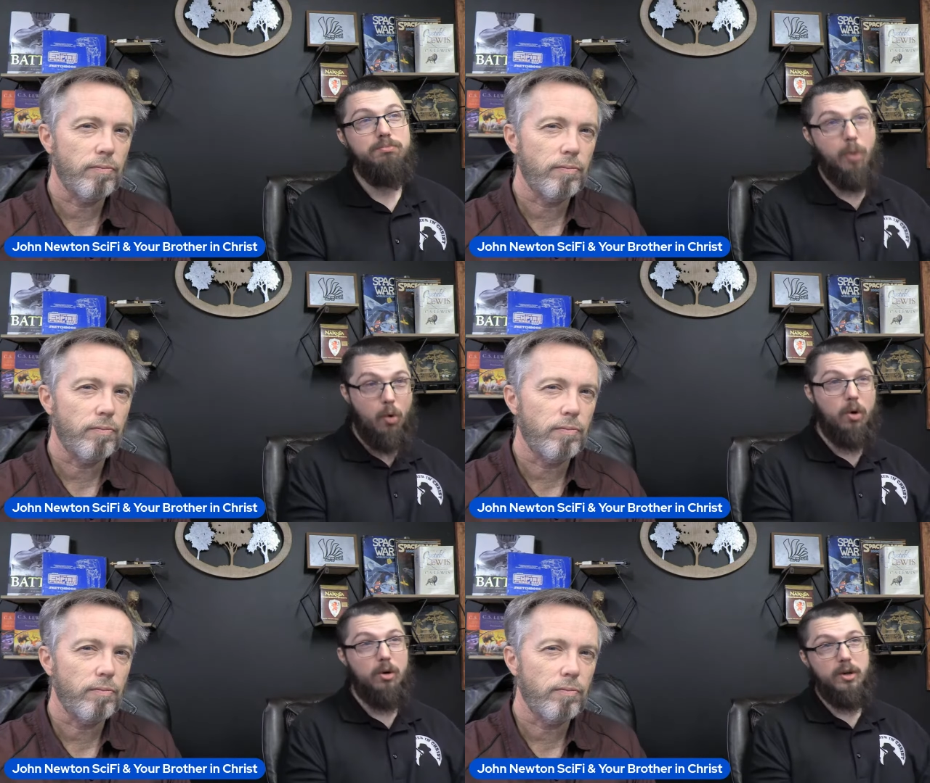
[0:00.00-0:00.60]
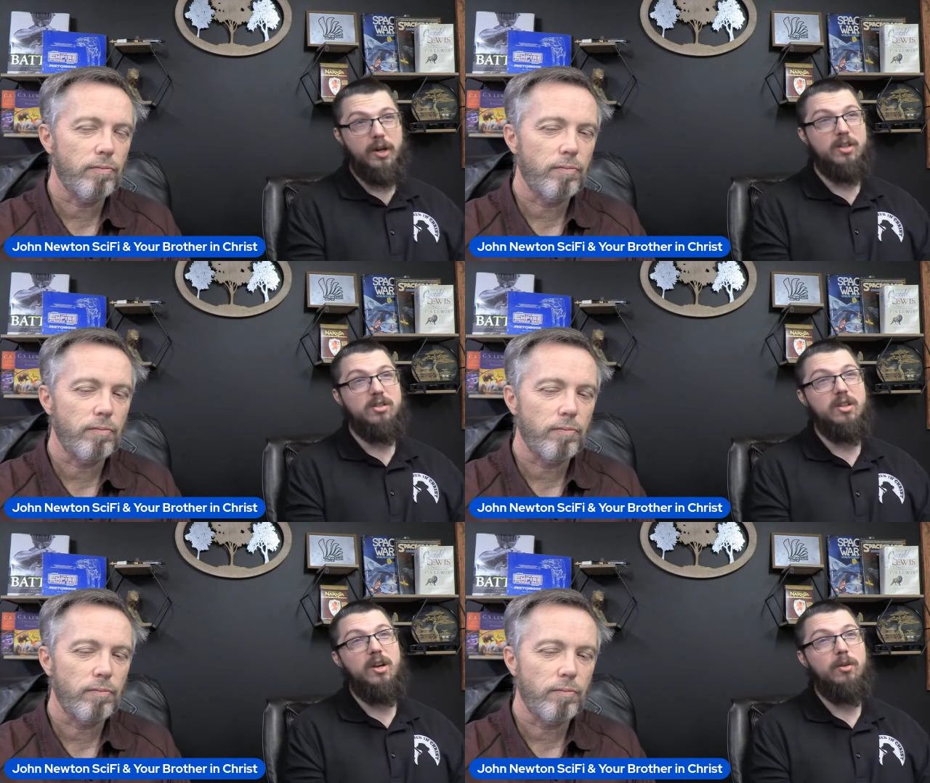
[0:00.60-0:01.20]
Speaker 1: bored and he's
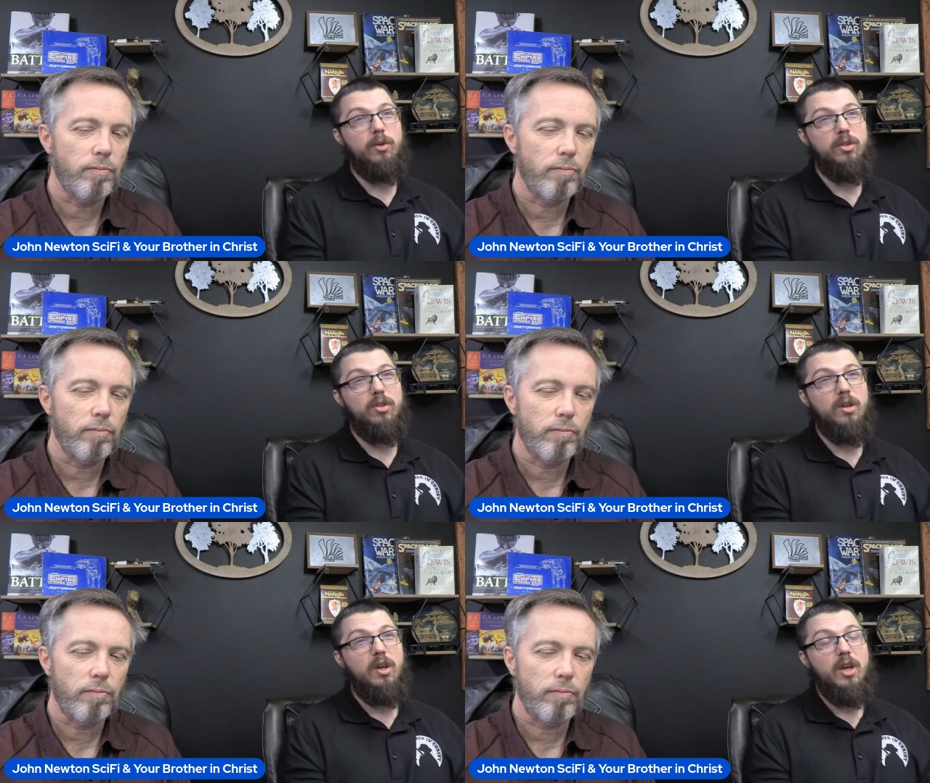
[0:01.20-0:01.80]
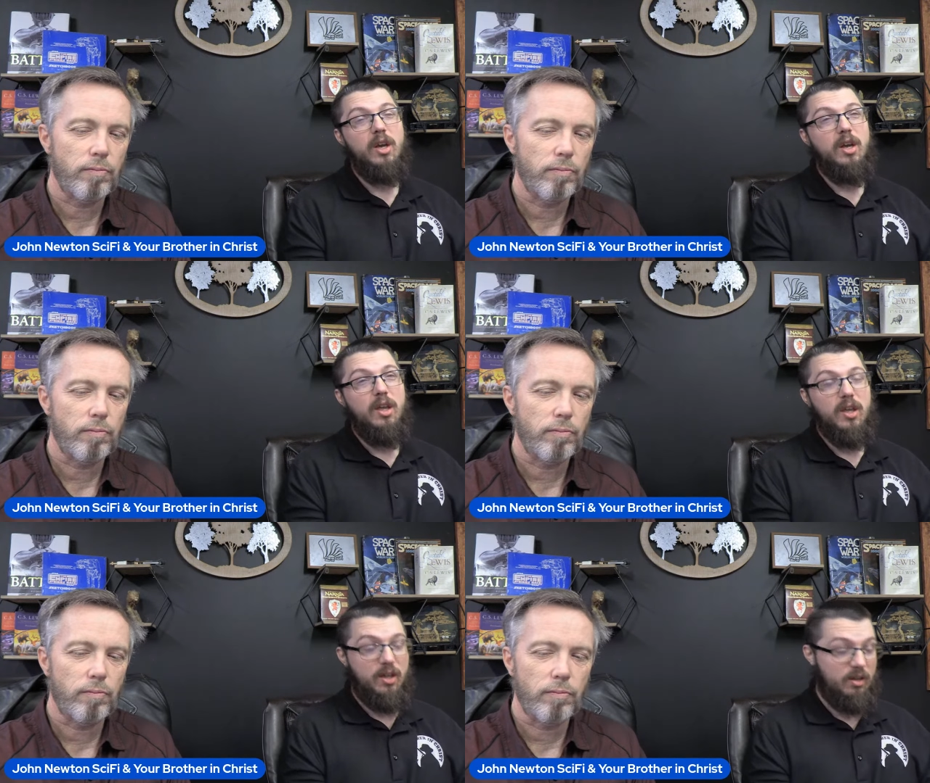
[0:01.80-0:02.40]
there with
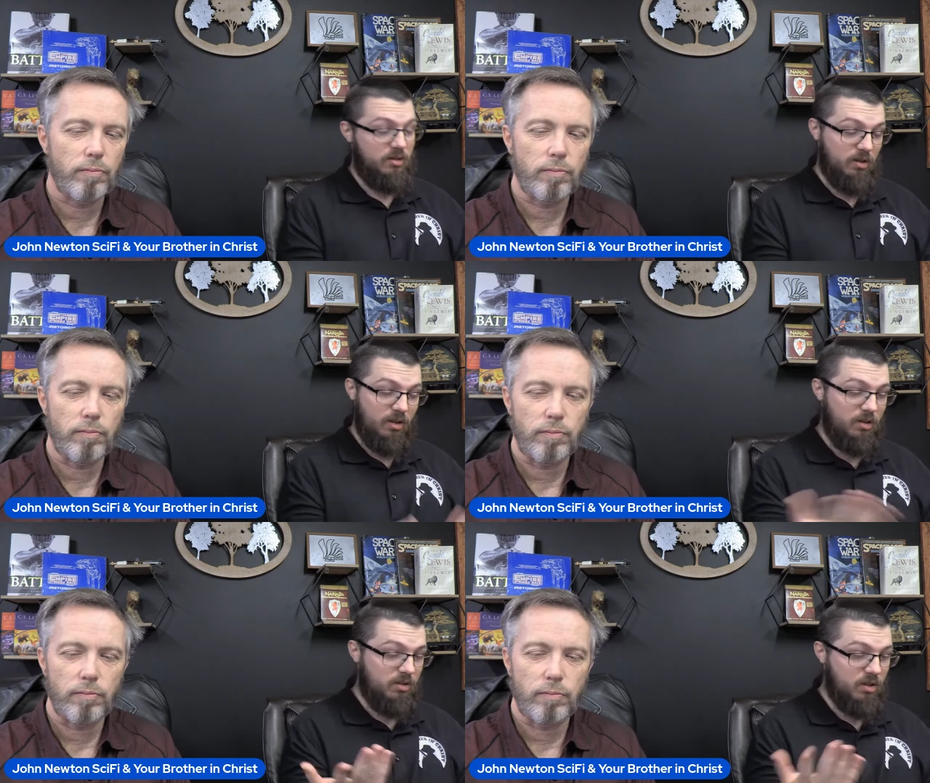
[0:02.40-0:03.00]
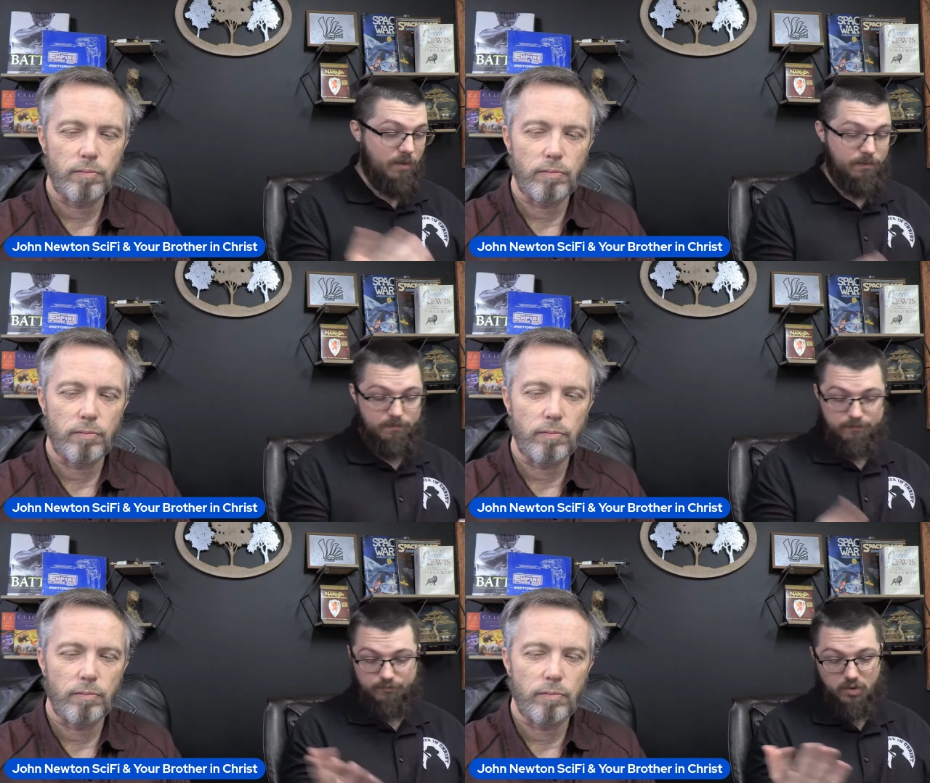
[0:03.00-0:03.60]
his, his eh,
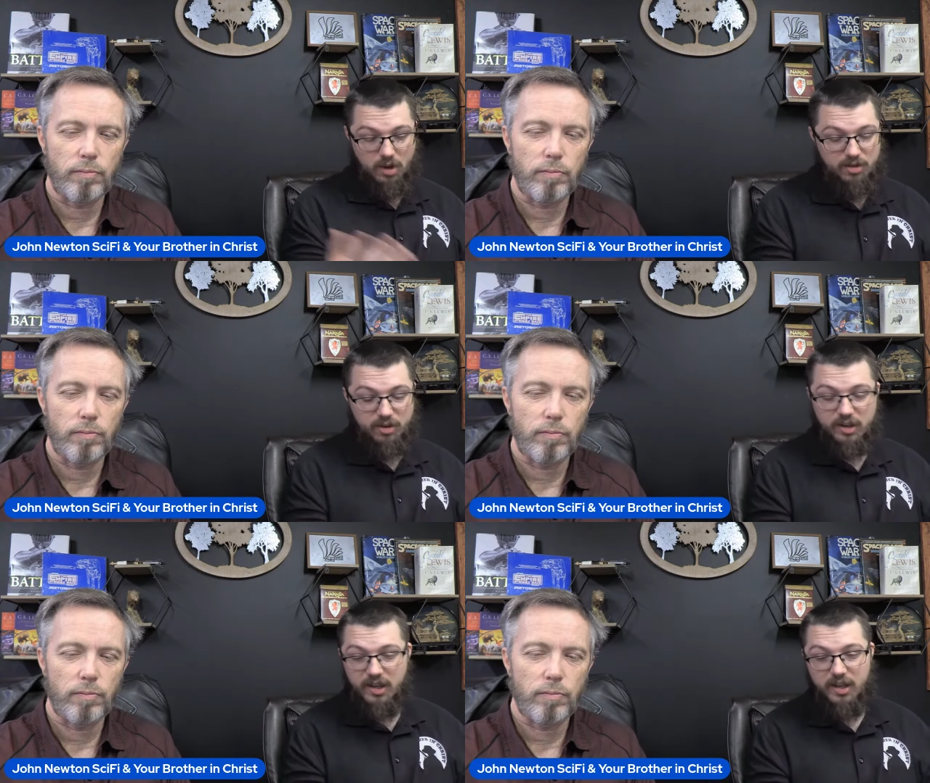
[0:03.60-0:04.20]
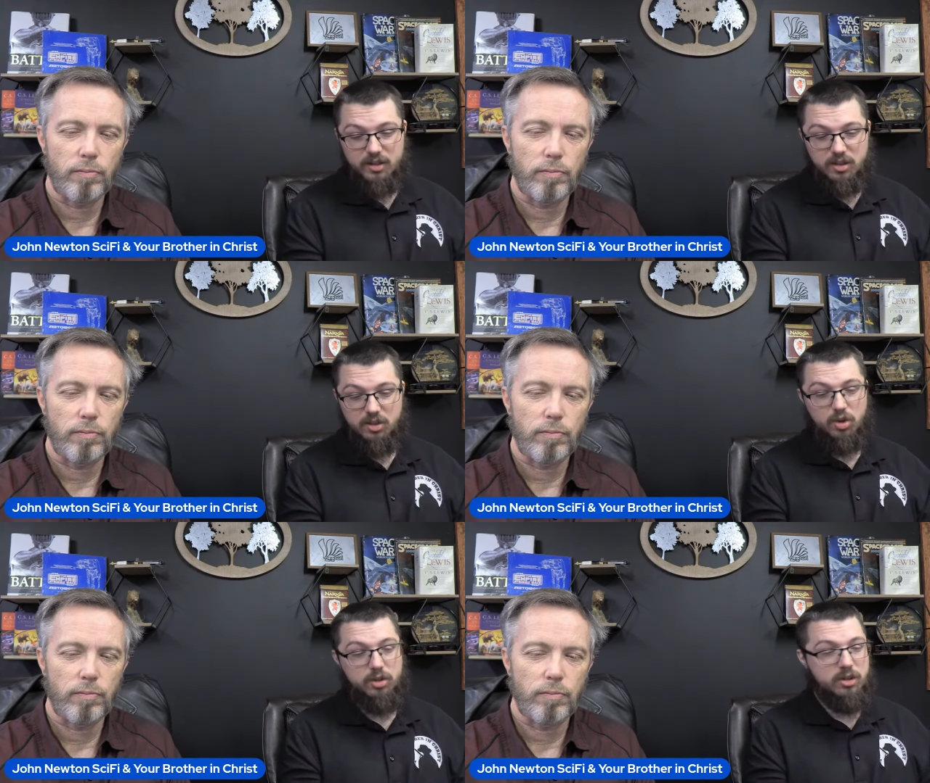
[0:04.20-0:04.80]
some other kids. He
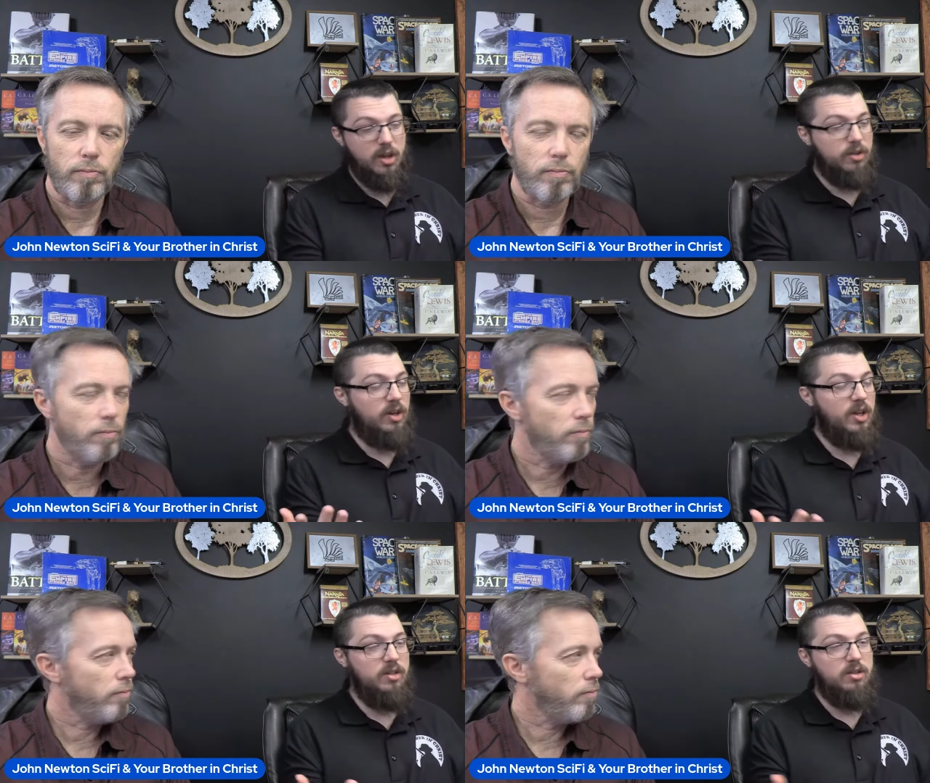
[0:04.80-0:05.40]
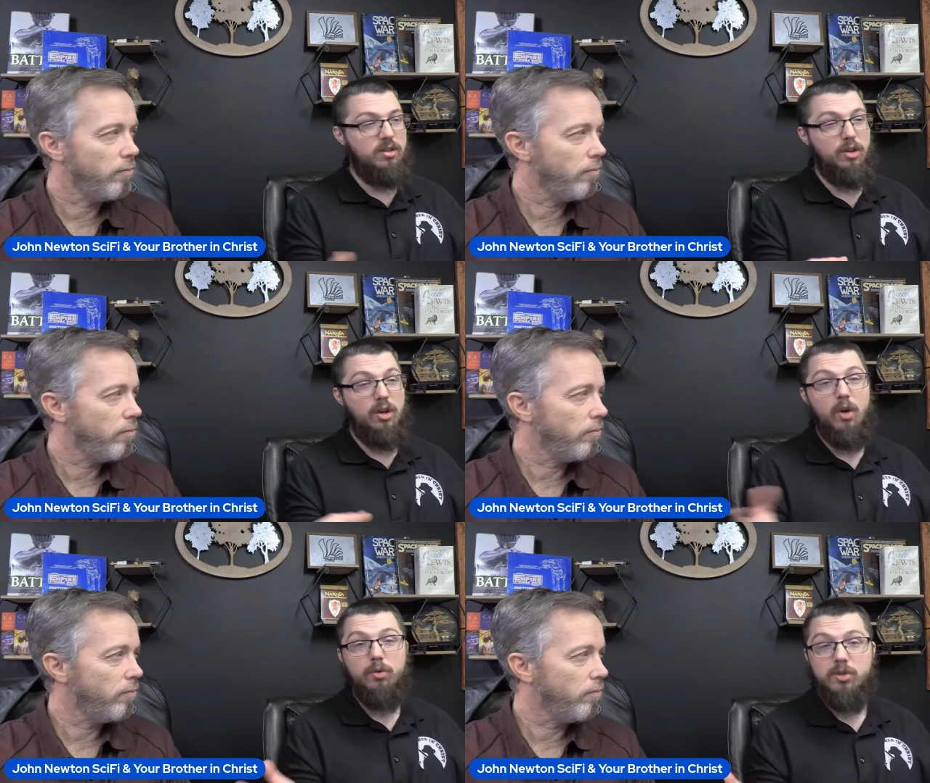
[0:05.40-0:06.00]
turns the other kids into
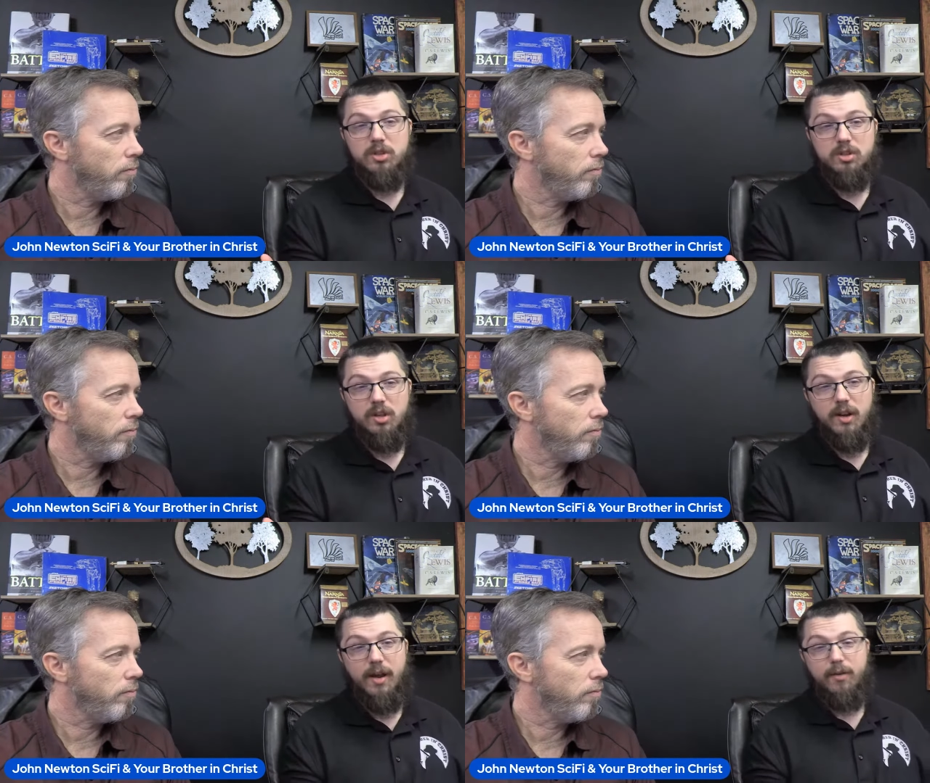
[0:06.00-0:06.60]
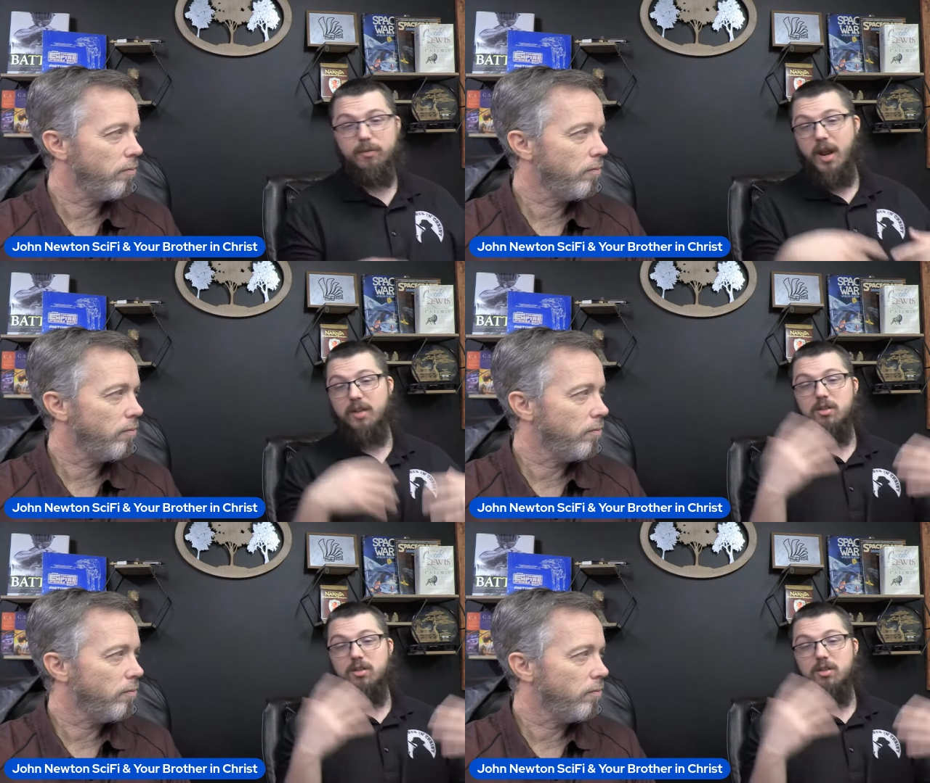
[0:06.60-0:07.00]
goats and have them dance